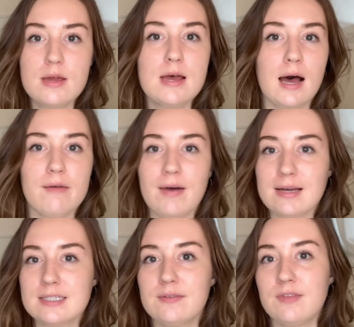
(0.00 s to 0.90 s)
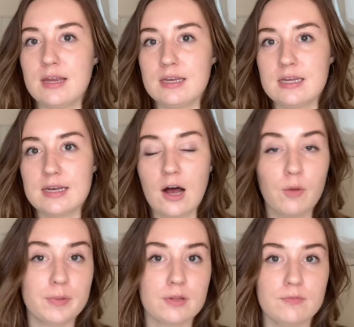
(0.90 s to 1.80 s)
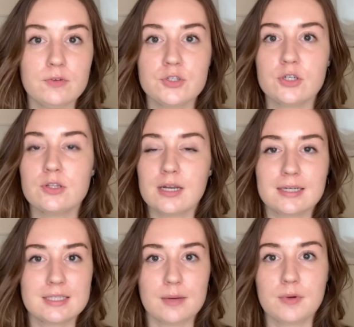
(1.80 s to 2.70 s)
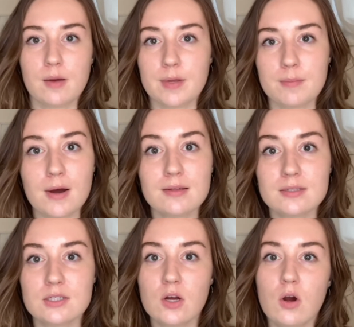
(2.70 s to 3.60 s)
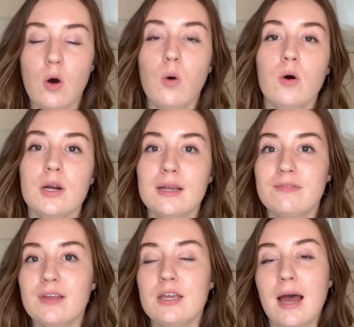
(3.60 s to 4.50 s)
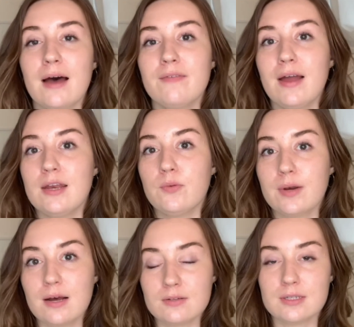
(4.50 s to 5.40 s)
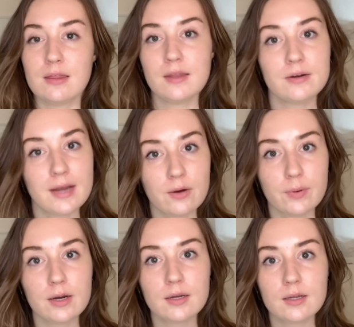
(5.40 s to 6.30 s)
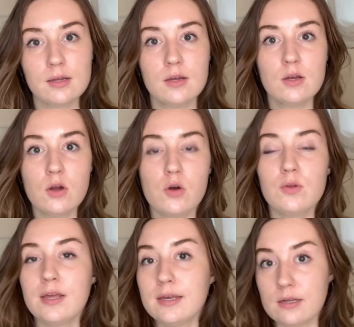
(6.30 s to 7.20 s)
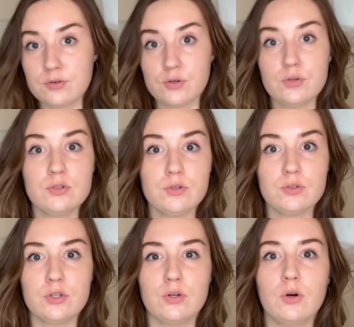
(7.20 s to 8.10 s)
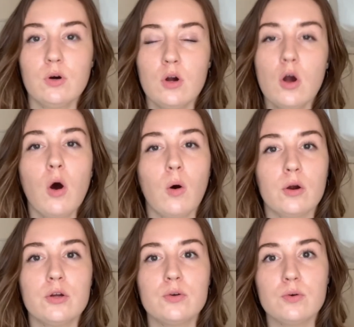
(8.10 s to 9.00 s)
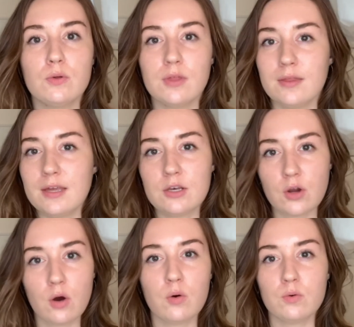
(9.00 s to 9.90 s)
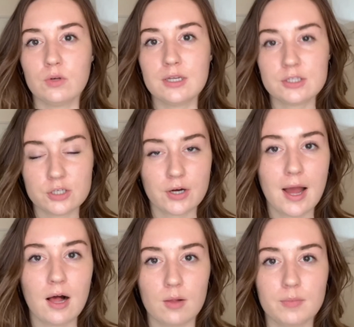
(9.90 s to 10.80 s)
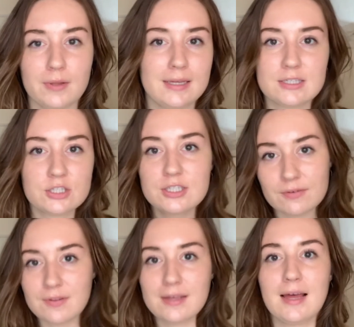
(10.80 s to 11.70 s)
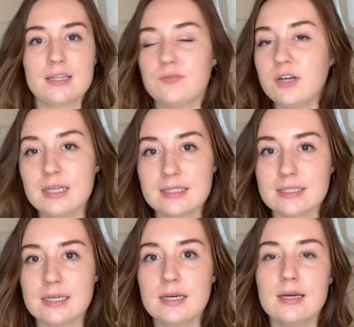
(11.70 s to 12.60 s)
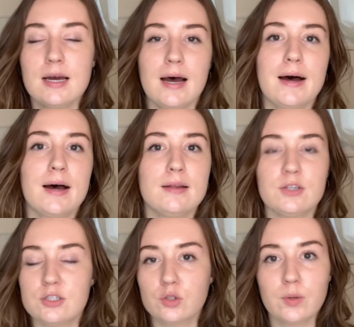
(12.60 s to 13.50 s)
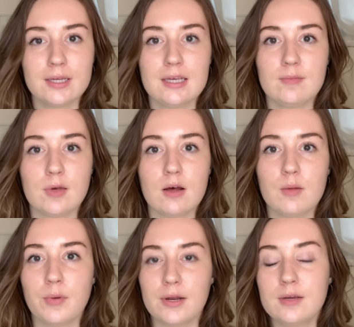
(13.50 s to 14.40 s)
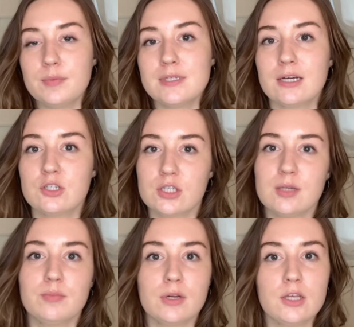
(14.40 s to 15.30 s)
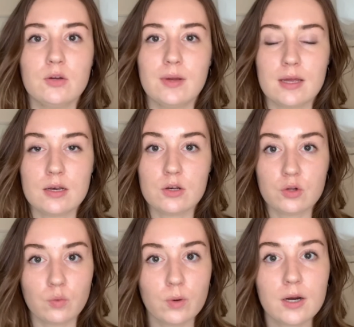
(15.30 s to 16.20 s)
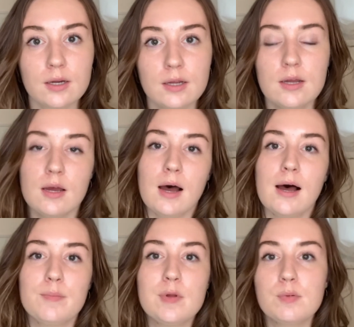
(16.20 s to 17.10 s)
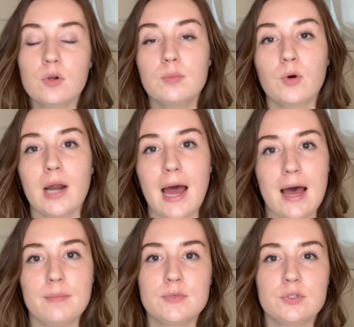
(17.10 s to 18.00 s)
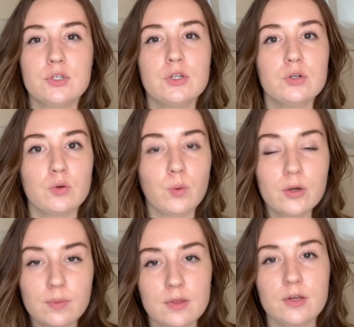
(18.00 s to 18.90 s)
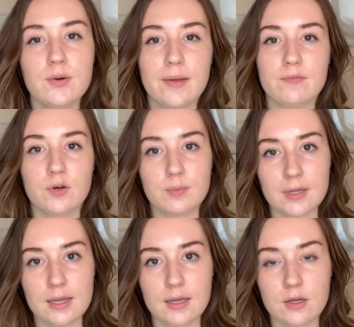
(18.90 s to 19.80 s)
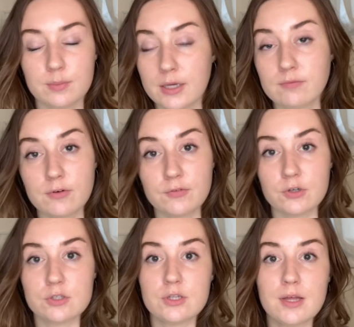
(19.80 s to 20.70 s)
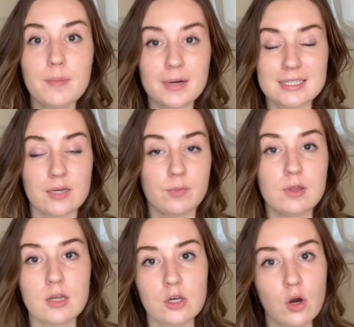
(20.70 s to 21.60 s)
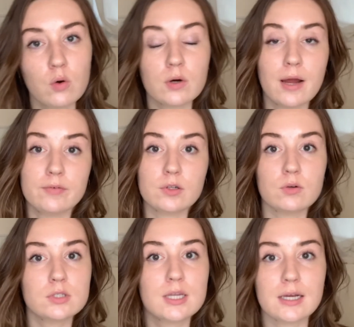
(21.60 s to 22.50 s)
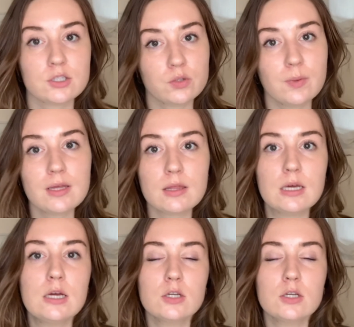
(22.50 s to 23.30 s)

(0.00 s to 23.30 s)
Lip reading: I've asked if they need help in the future, the next upcoming months, or if they have anyone else in their network who they could introduce you to, or who that they know needs your help. Like, it's just stuff like that. It's very easy. It's a quick email, but it could potentially bring you in new work. People are more apt to work with you if you're being referred to them by someone they know or have a close connection with.